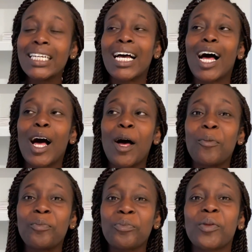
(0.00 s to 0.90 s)

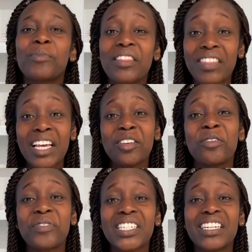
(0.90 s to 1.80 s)
But thank you
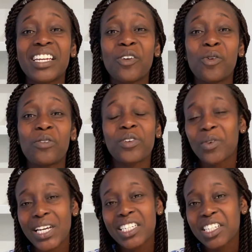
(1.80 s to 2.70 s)
for sending all of your
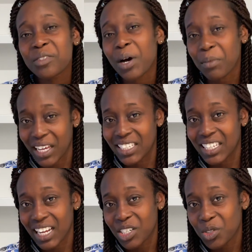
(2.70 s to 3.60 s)
questions about my
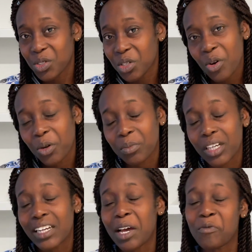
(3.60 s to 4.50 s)
international
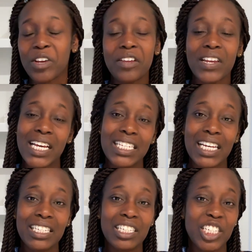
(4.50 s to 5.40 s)
secondment. I'm really, really
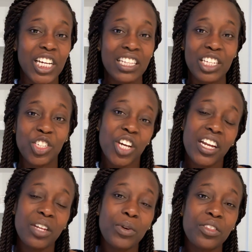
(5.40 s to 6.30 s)
excited to share this
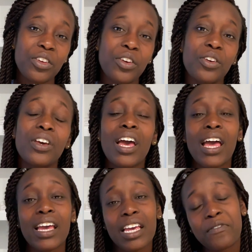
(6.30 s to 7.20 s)
journey with you.
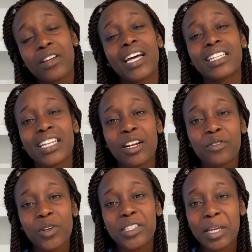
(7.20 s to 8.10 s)
If you like this kind of
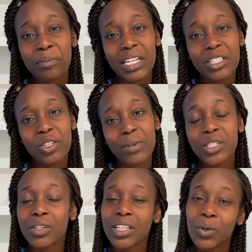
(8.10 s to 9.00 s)
content, please do make
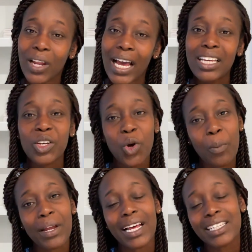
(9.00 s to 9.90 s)
sure that you like,
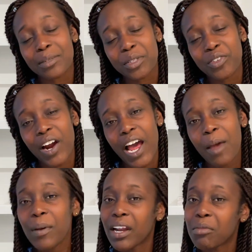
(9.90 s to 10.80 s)
comment and
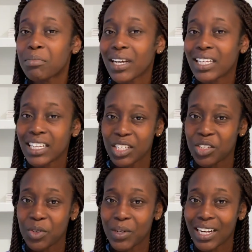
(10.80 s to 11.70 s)
subscribe, and I'll be back again
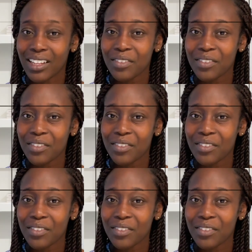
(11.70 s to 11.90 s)
soon with another